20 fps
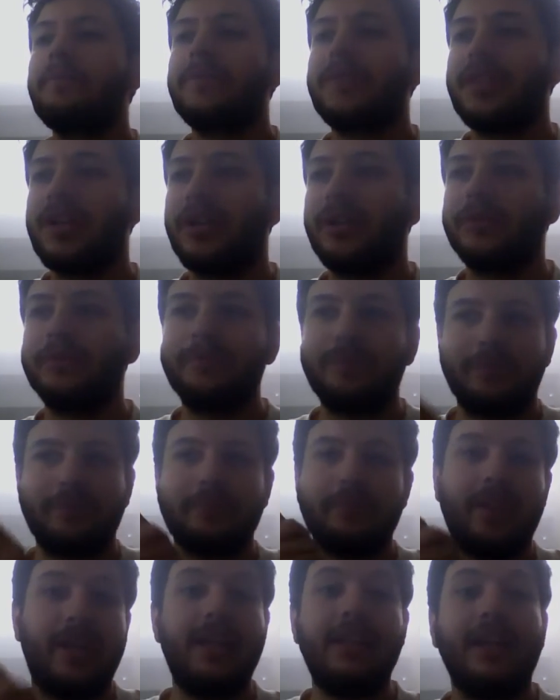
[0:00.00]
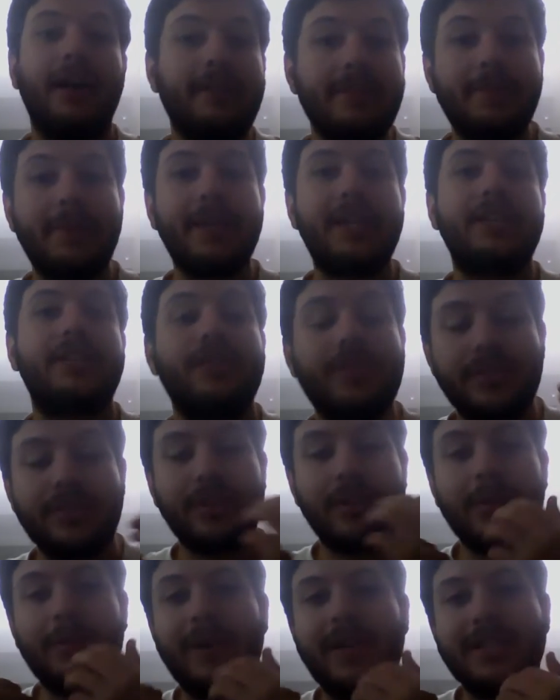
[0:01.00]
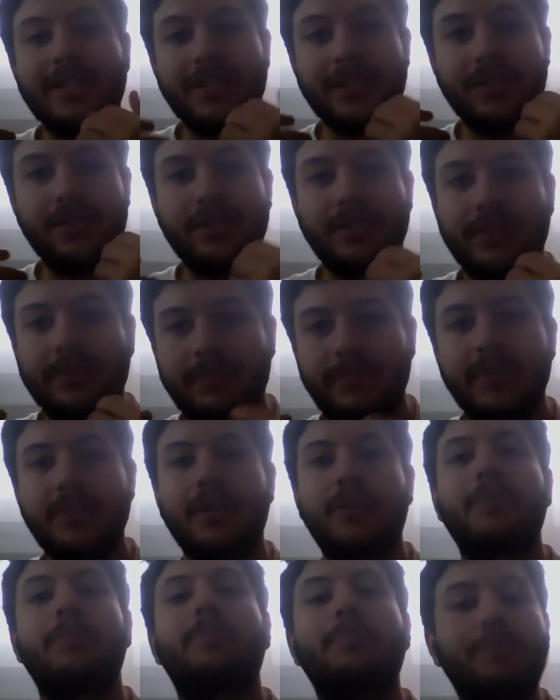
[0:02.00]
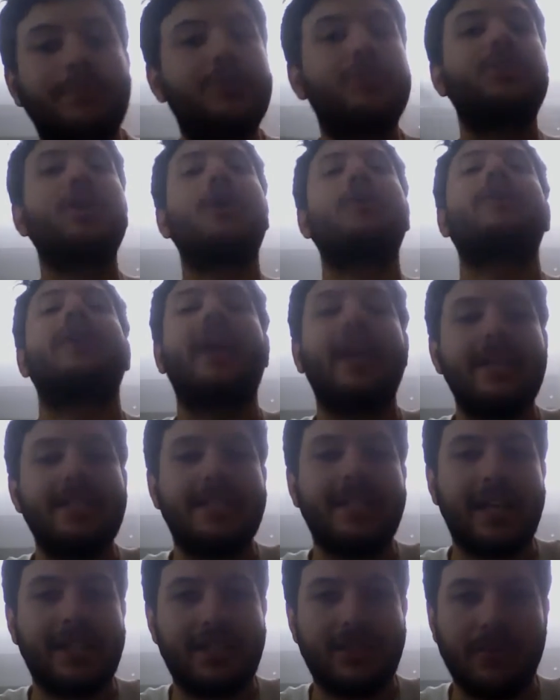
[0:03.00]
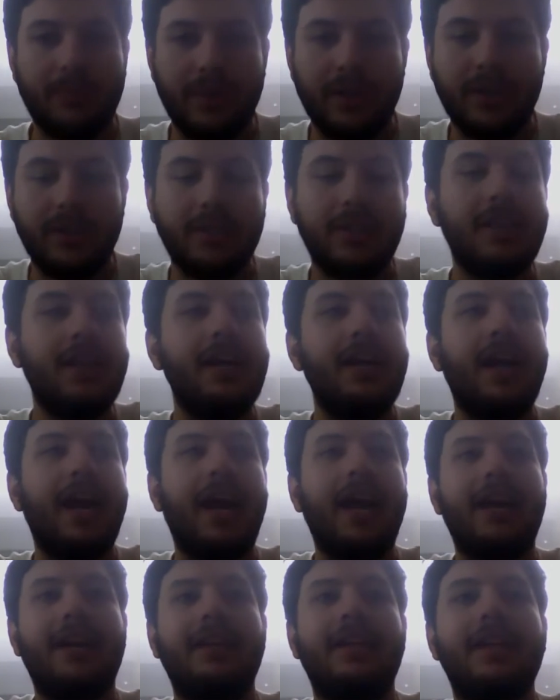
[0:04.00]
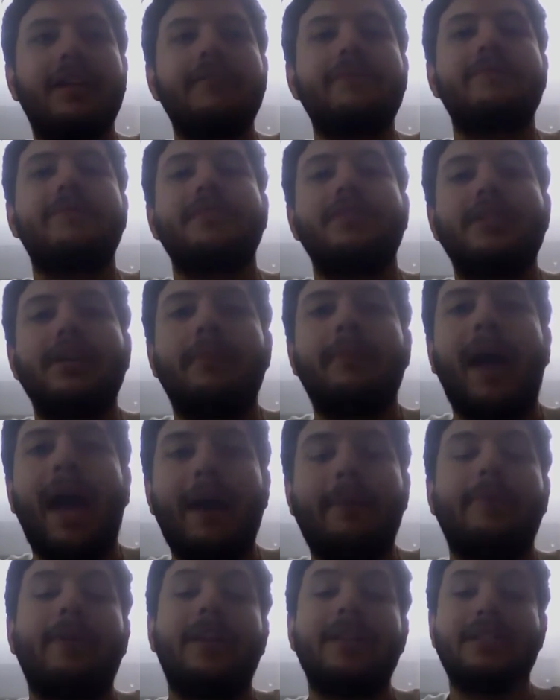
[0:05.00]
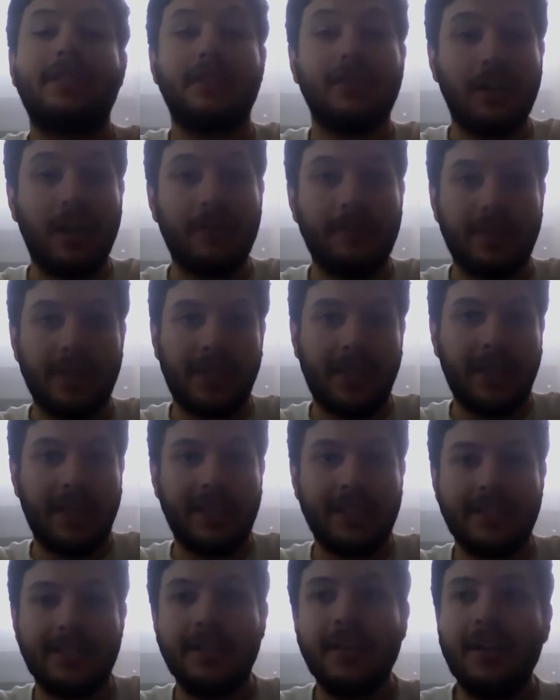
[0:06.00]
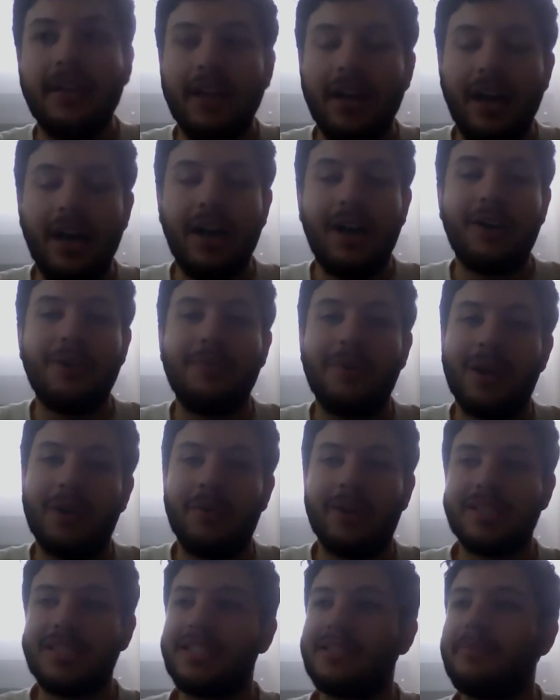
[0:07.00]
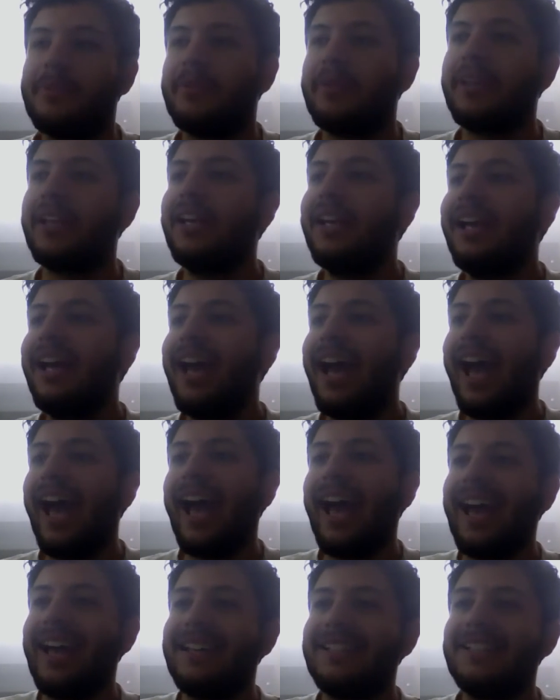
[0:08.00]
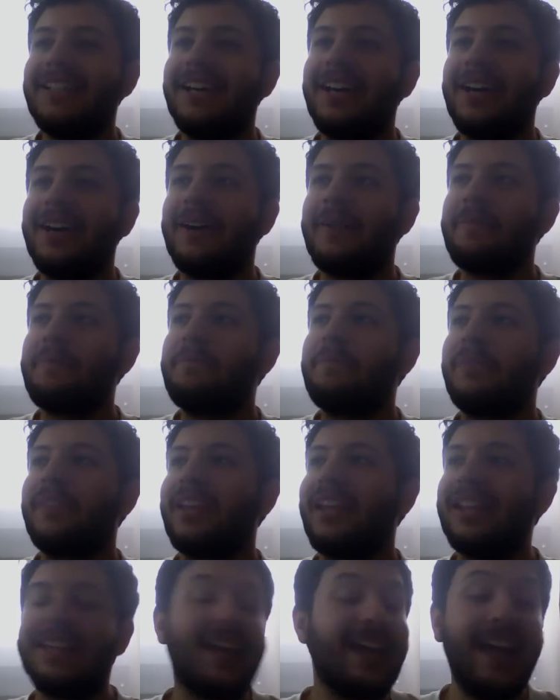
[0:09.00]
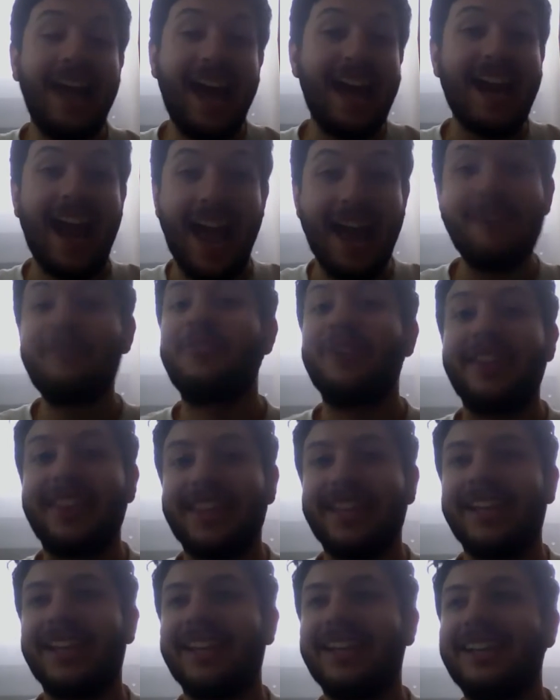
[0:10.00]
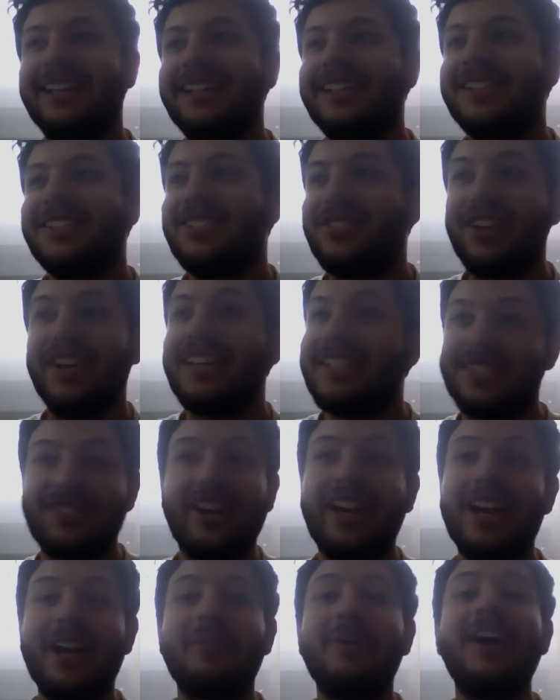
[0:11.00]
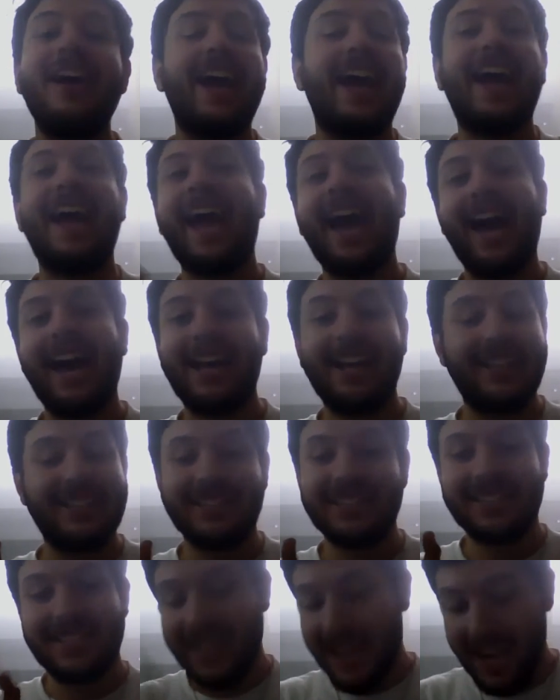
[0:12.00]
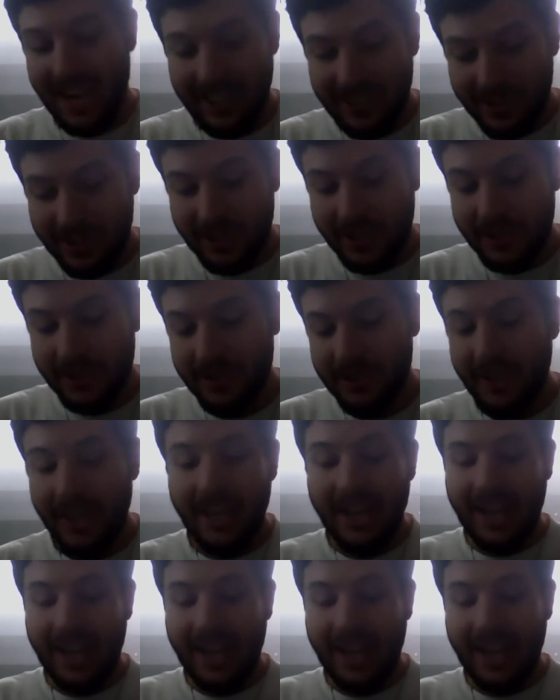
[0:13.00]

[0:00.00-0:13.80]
So he loves Pikachu, so he wants to you know showcase that to the world and give some happiness and love to kids uh, who want to watch this movie. And uh, it had everything. Straight, straight up, it had a design crew.